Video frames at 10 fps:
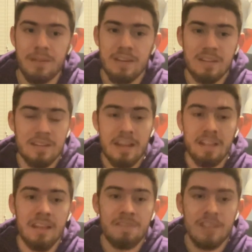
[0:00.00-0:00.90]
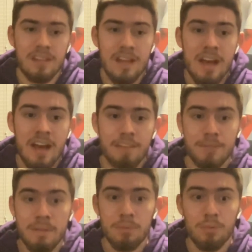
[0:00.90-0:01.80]
and it left a lot of
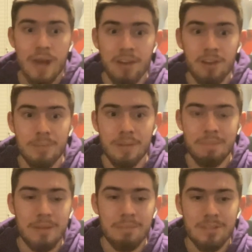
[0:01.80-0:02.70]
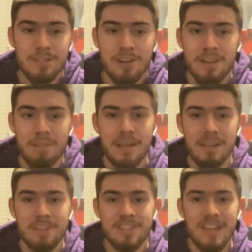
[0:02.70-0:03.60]
people wide open, and people started to
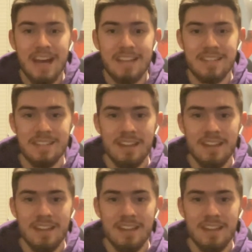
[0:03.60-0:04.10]
make their shots.